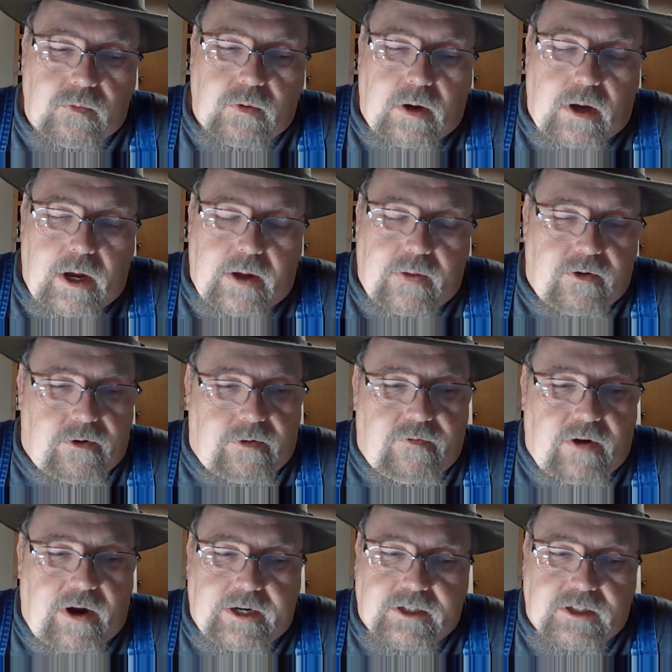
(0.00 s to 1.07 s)
And their
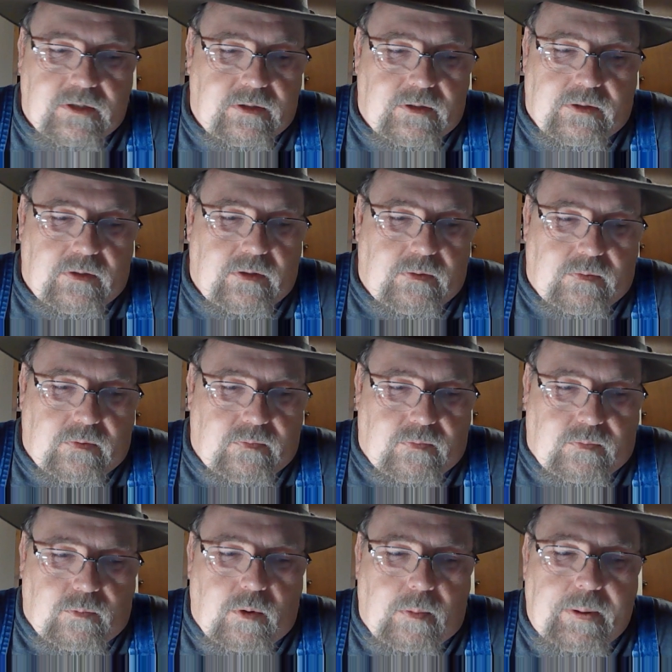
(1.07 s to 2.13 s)
advice,
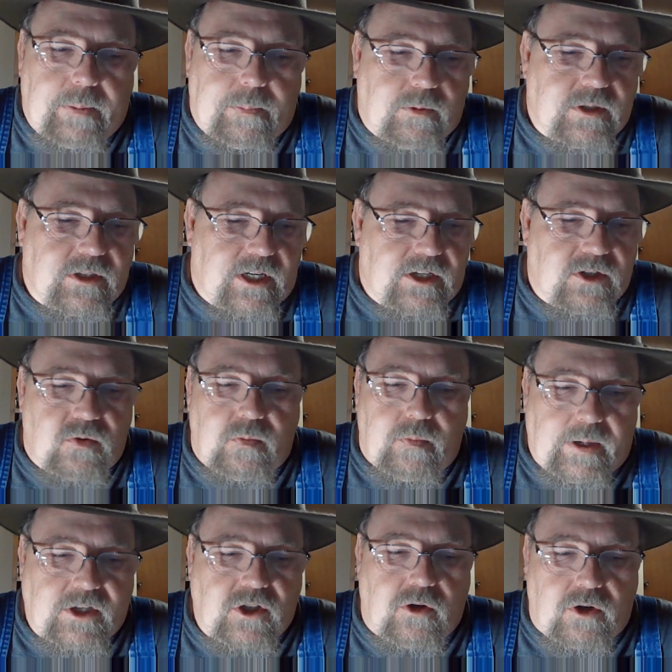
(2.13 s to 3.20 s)
what people would say is
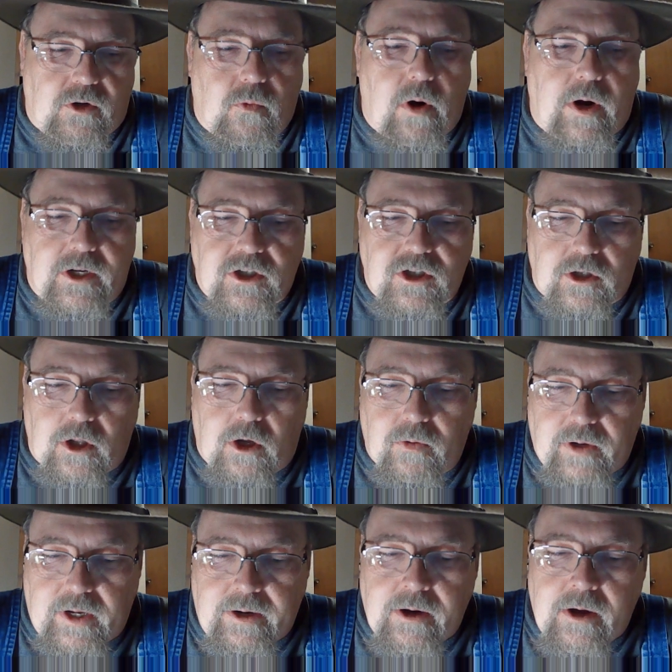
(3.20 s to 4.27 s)
make sure you run it
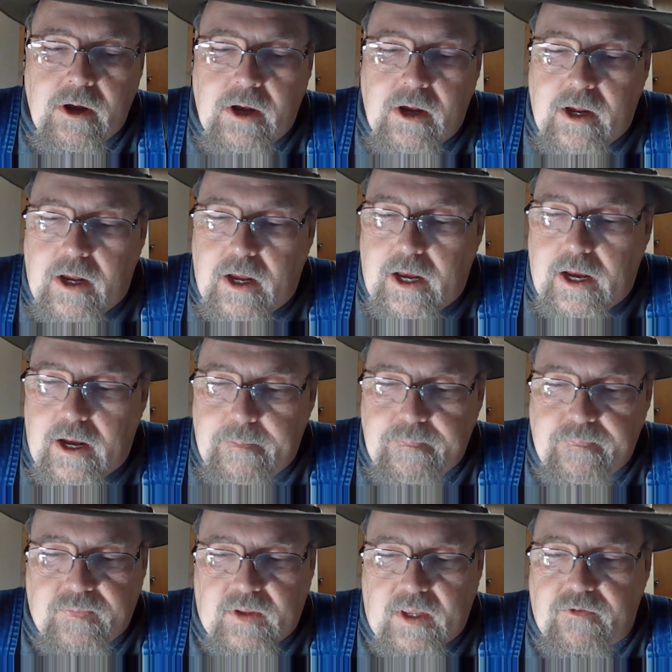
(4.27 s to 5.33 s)
slowly.
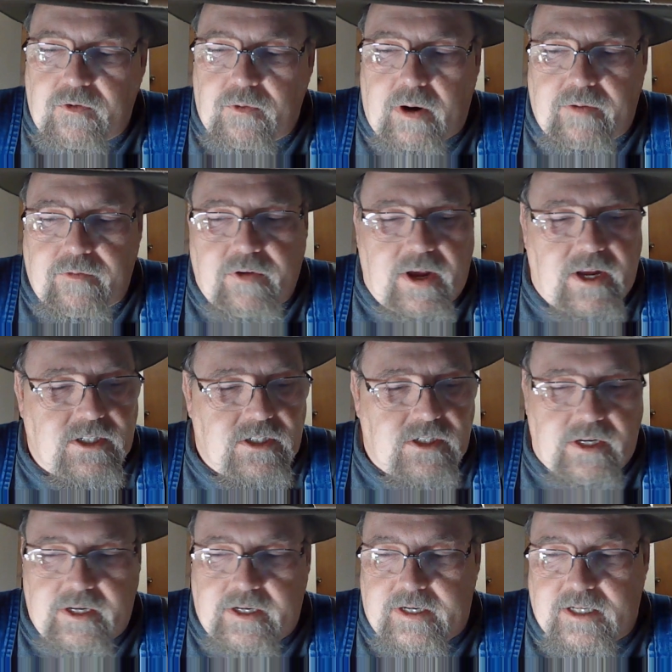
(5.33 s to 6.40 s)
If you run it fast,
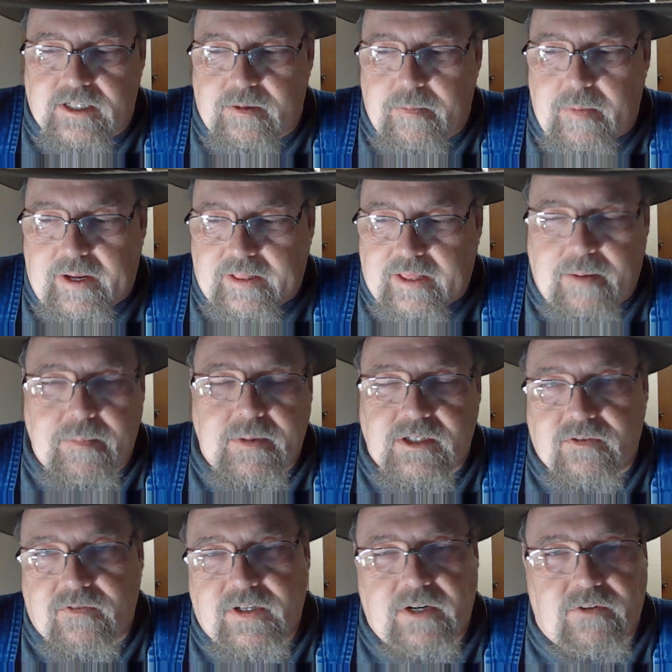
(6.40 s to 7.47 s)
it doesn't make that much
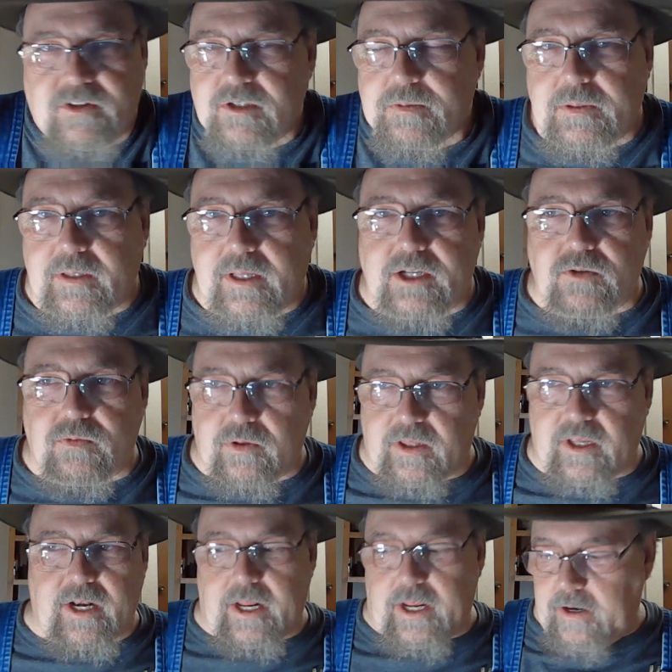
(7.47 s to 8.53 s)
of a difference, but that's with
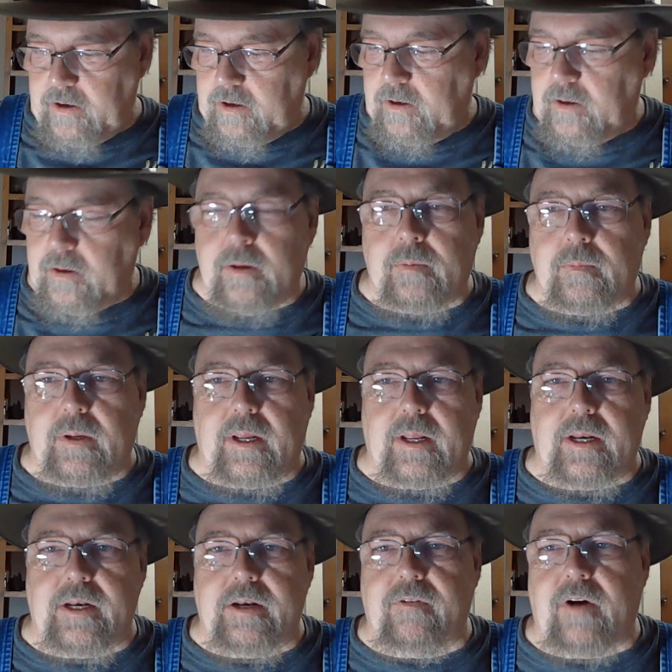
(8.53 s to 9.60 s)
any
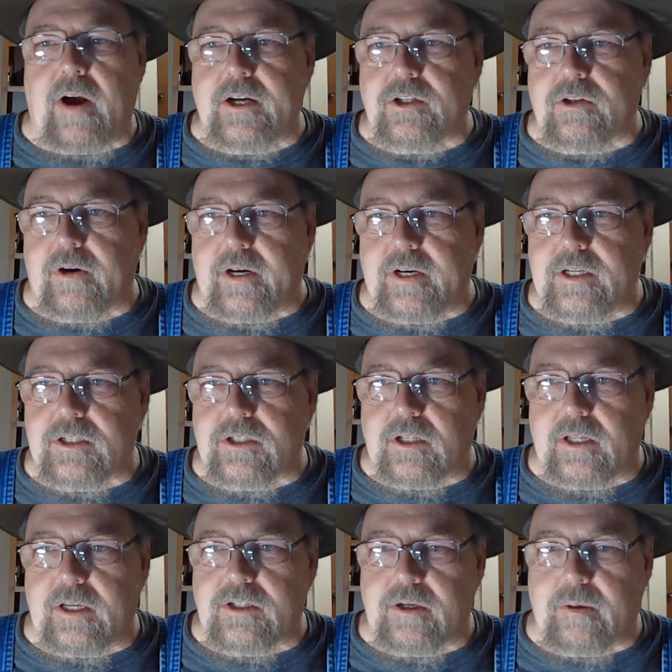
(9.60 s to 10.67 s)
device or any
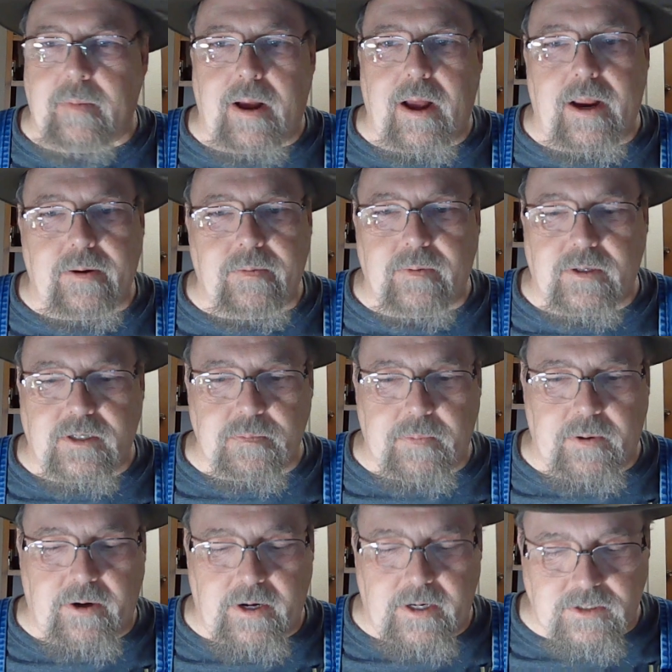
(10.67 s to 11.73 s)
distillation, my
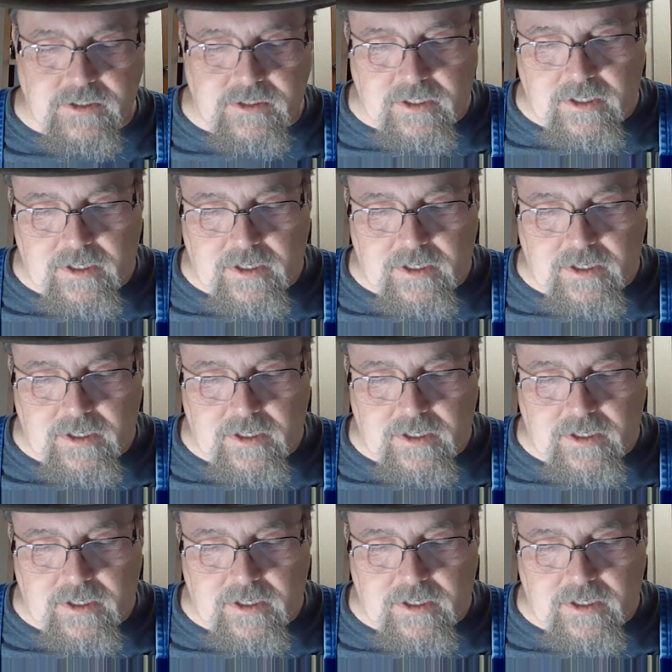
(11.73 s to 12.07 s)
experience.